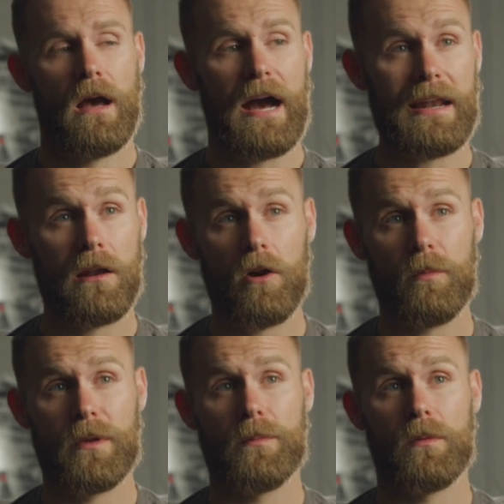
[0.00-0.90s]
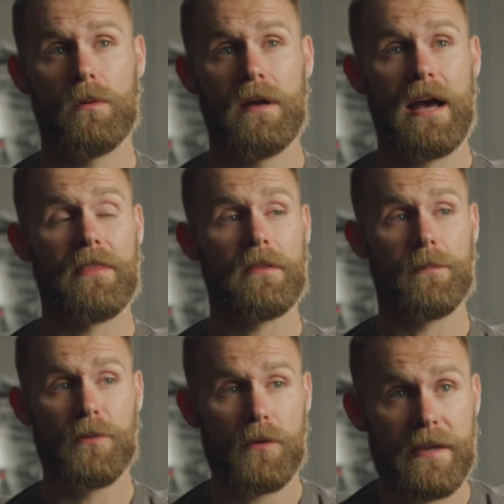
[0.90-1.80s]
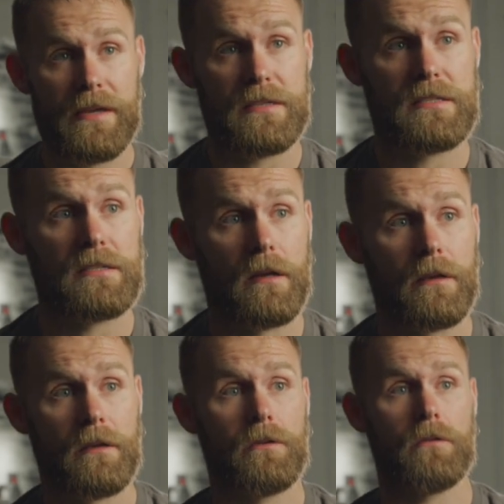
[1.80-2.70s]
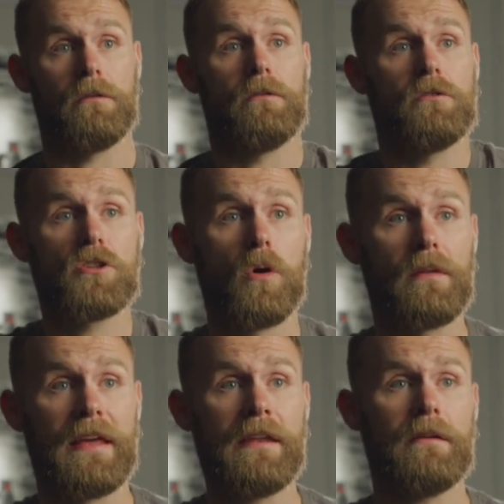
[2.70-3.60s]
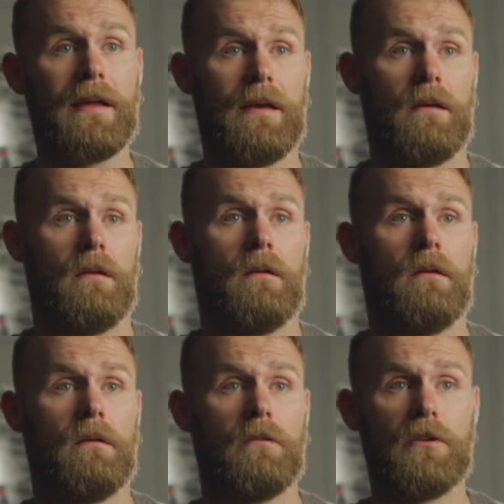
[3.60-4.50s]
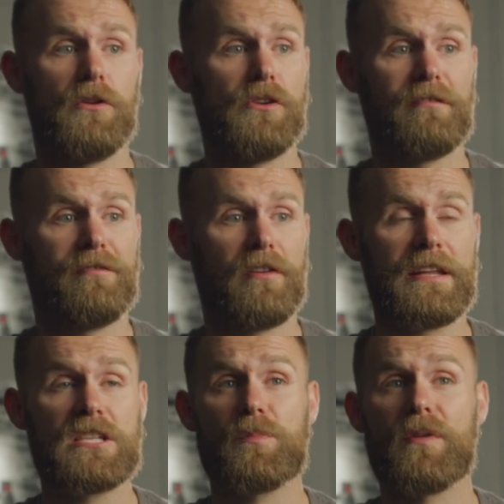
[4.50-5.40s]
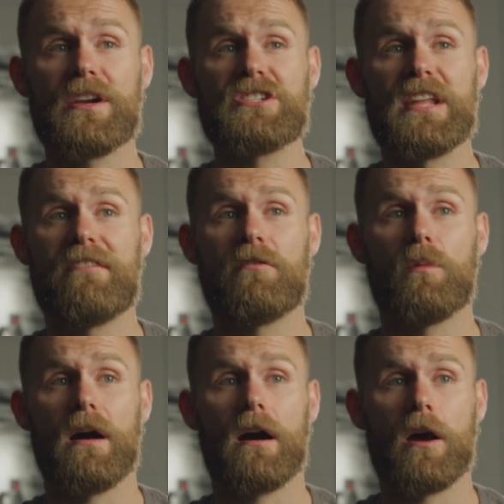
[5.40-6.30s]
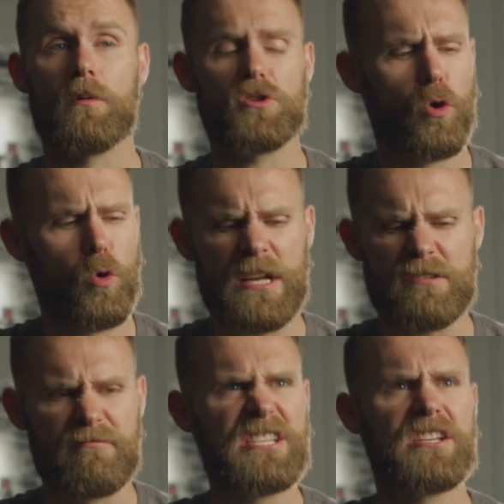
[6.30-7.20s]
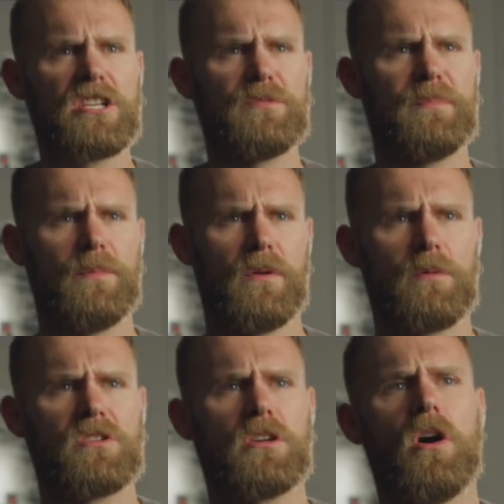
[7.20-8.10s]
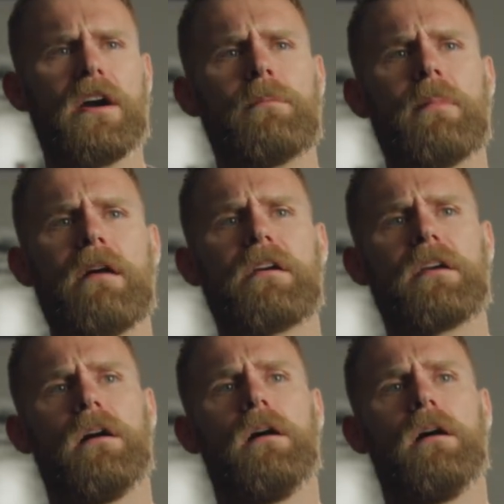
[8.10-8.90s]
I had a lot of people, and the beauty is, like, just go on the internet. You know, you can find inspiration everywhere. And I was always researching people. There was a guy in America.